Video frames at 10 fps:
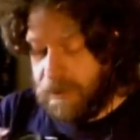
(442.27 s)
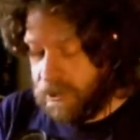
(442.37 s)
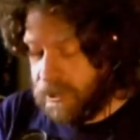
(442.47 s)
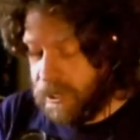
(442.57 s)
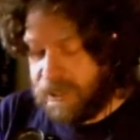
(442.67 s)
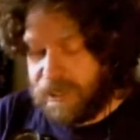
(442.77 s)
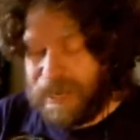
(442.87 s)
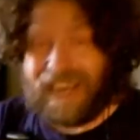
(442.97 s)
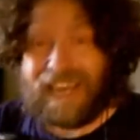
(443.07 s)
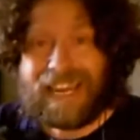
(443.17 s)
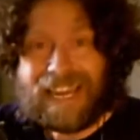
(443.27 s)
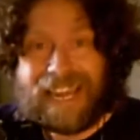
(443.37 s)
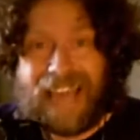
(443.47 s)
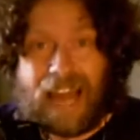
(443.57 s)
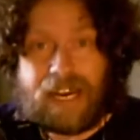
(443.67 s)
this is a
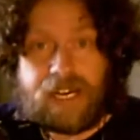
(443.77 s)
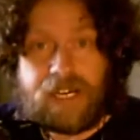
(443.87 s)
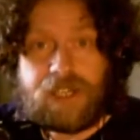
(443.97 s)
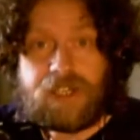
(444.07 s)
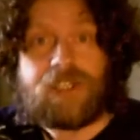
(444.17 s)
Canon,